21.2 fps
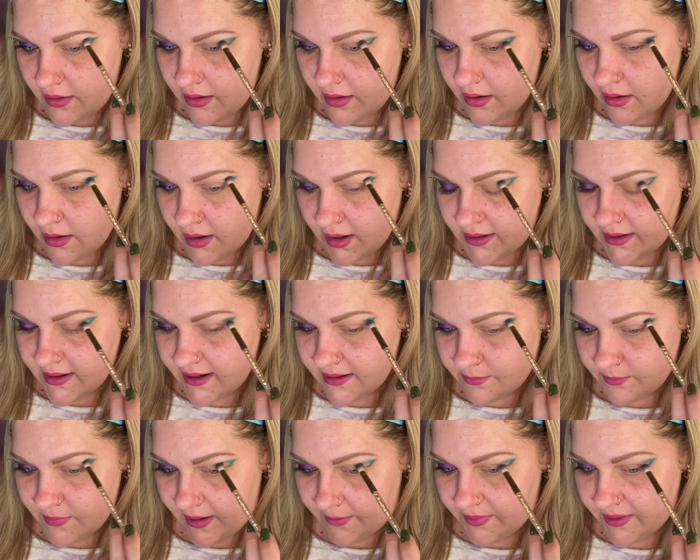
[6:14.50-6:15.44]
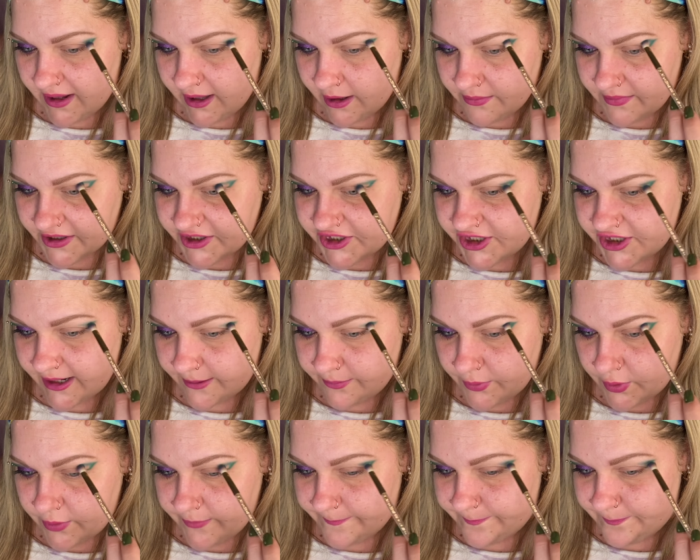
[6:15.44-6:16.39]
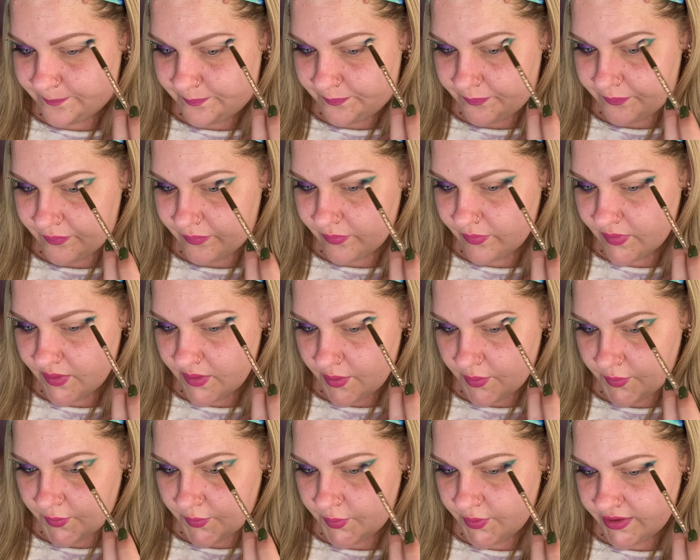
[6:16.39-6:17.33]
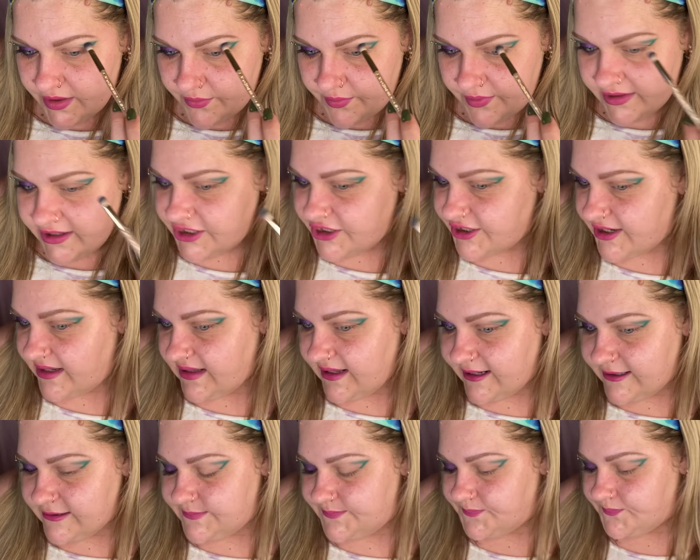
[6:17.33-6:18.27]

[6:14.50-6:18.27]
on and mapping out my shape really, really gently.